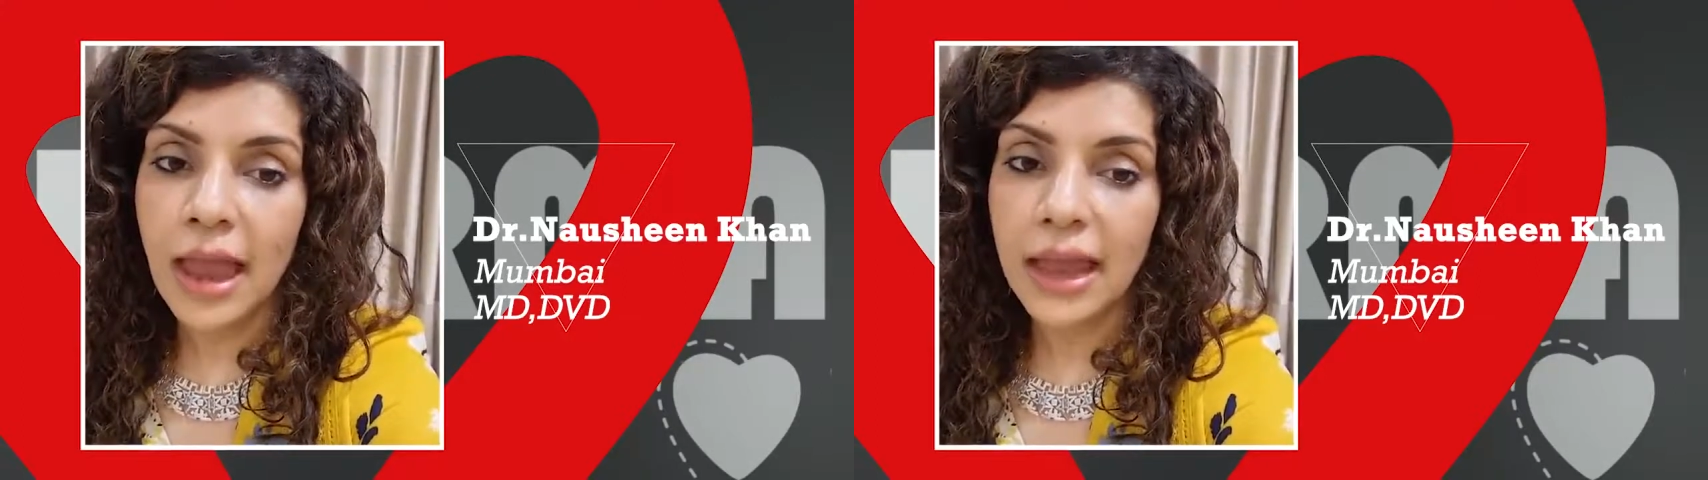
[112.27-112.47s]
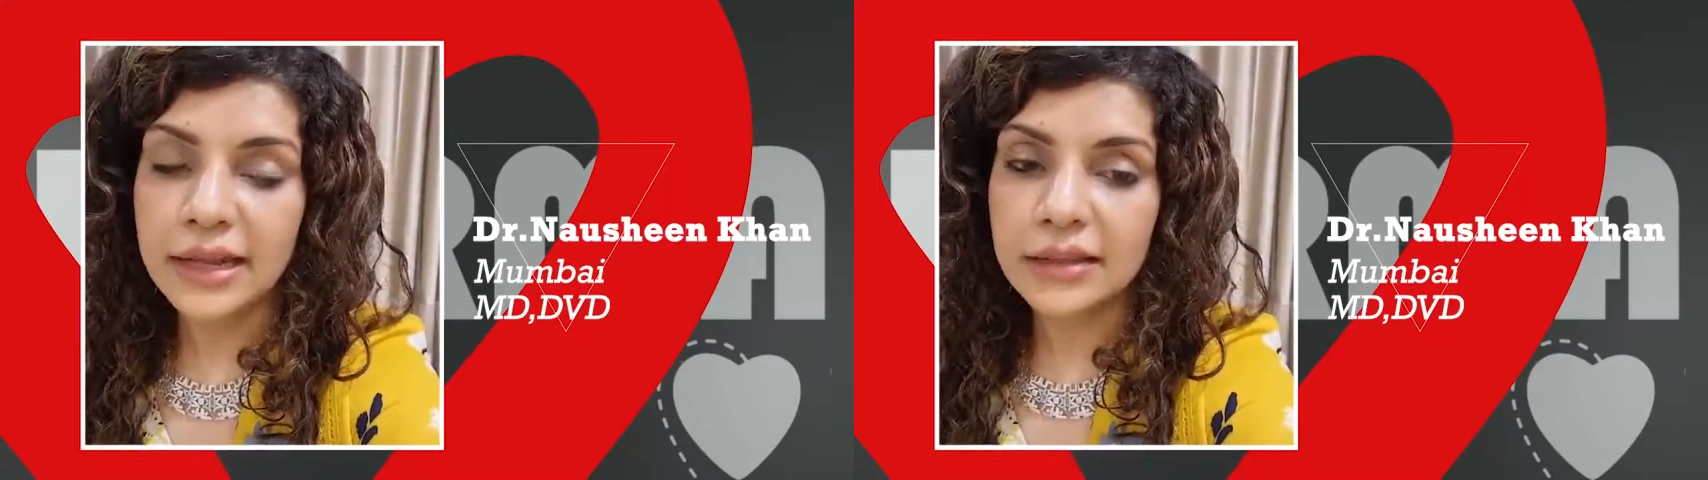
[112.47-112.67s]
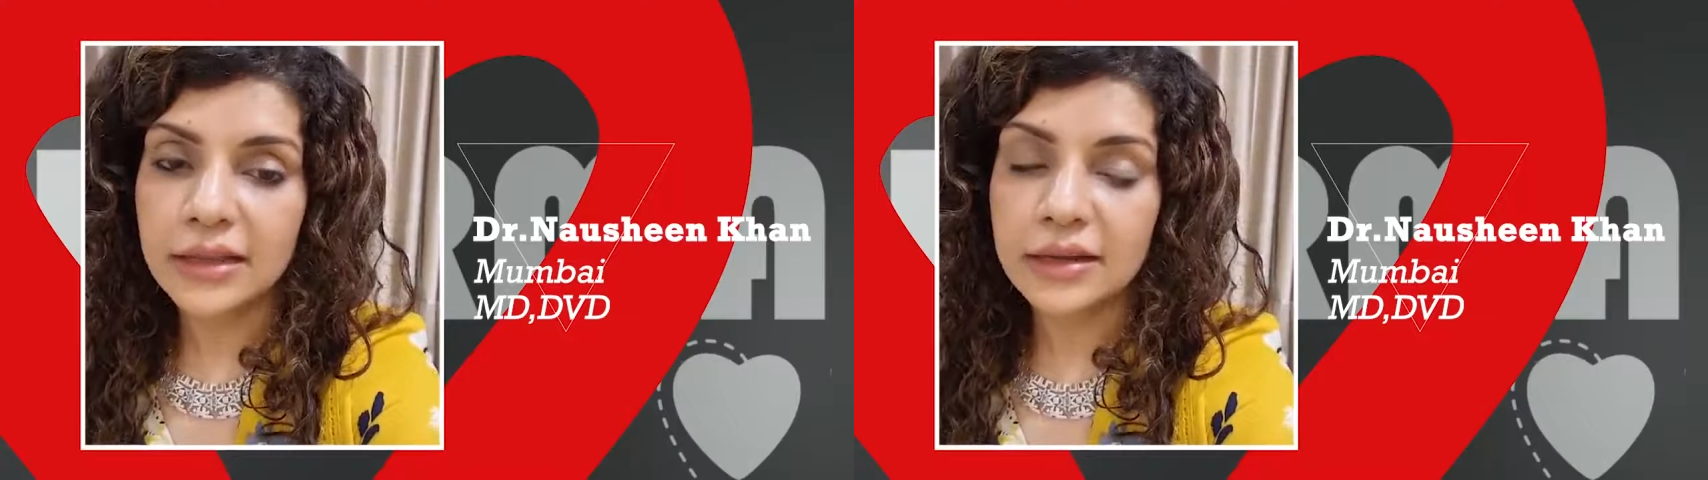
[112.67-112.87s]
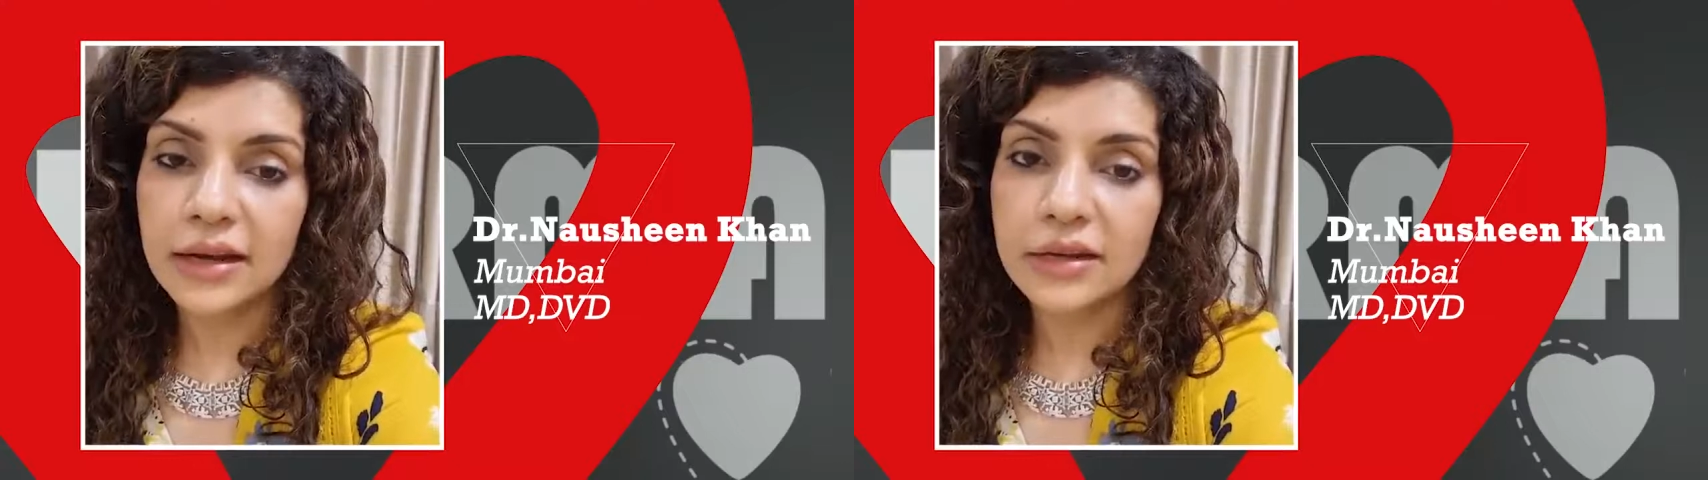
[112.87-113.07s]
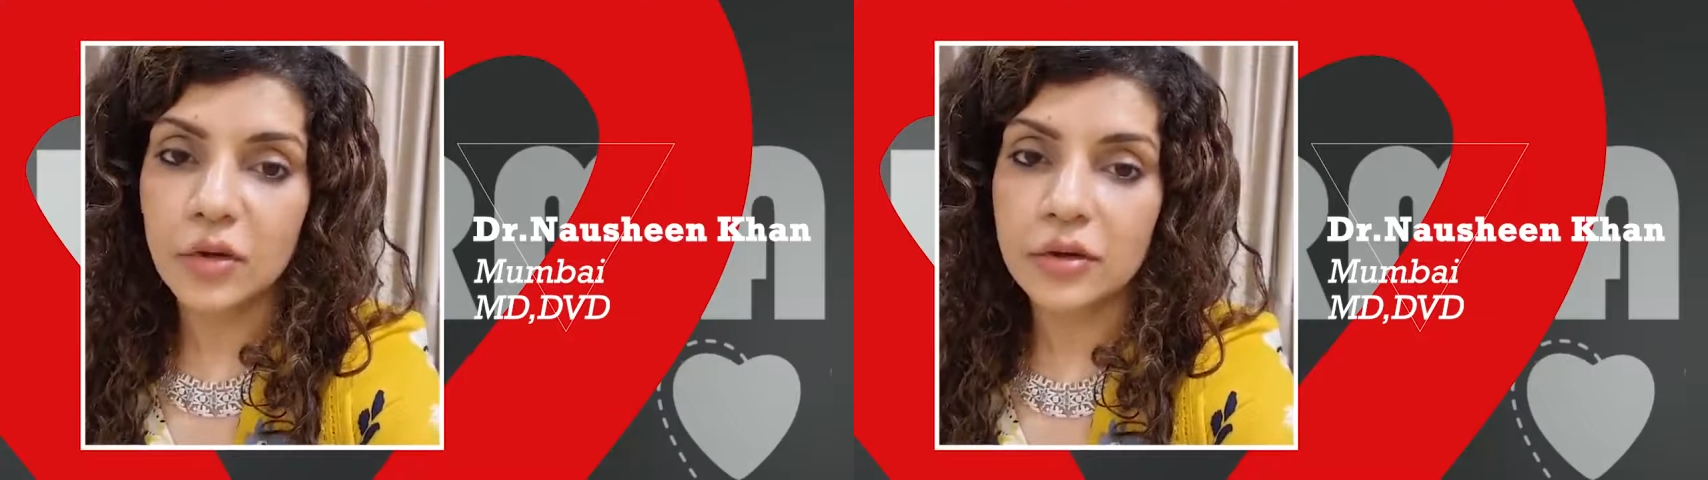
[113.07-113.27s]
Anything
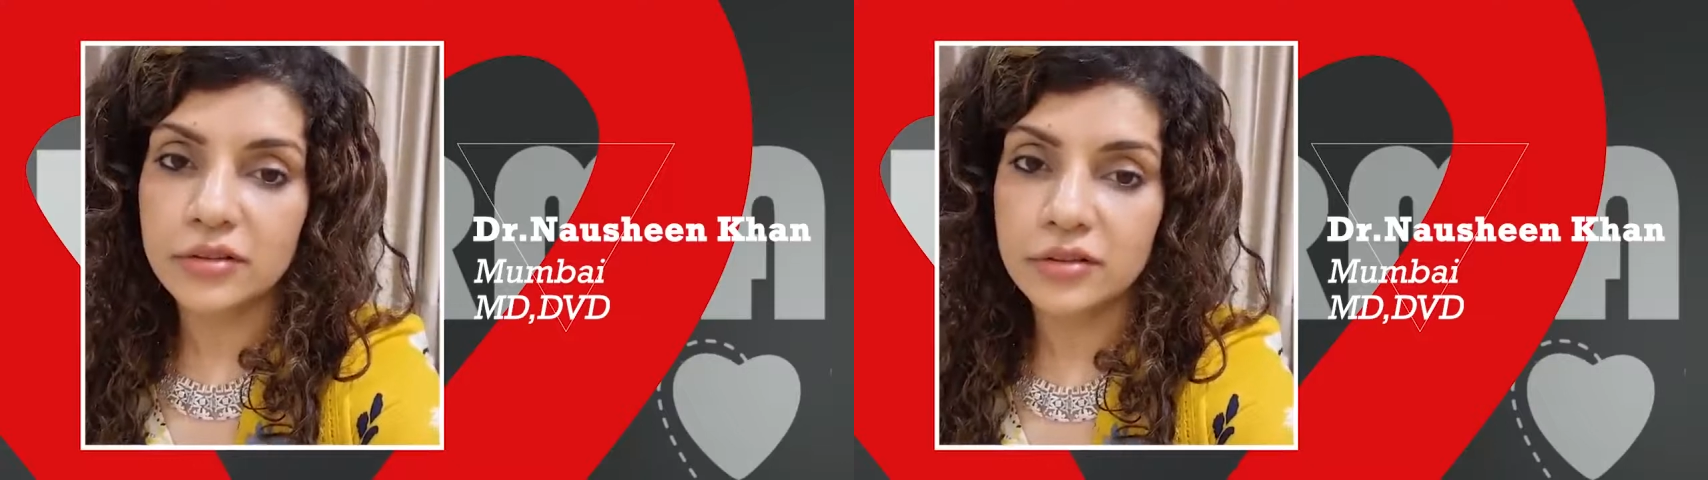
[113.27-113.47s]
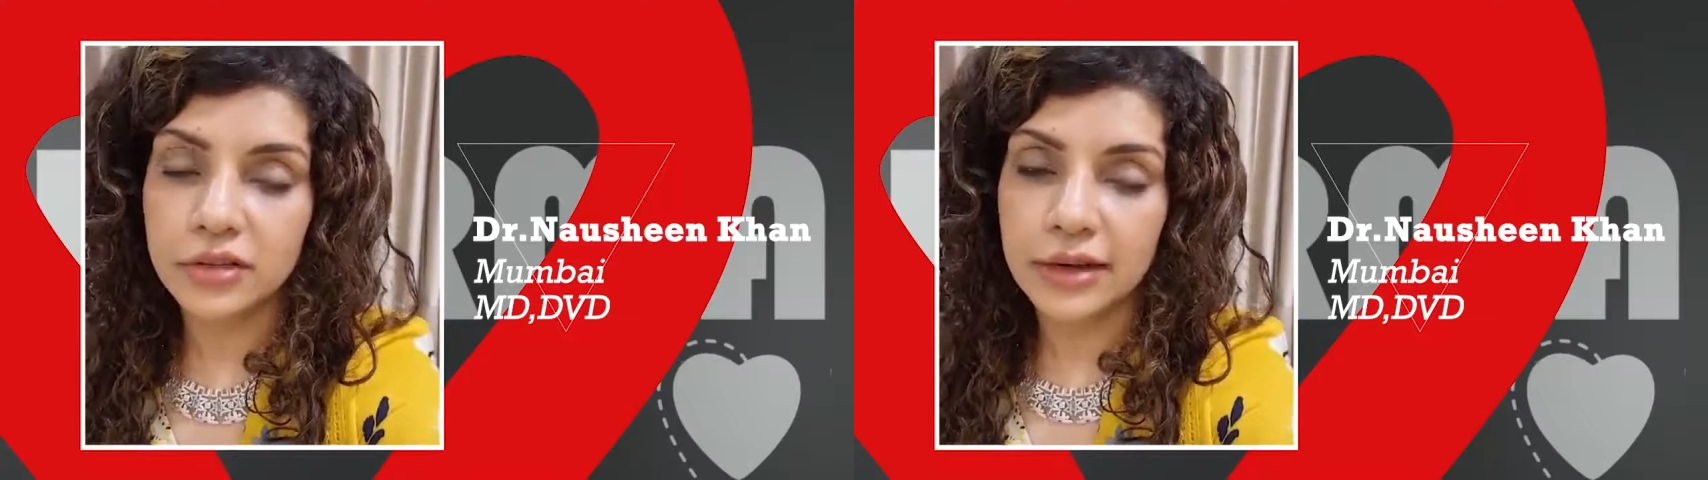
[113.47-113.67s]
that causes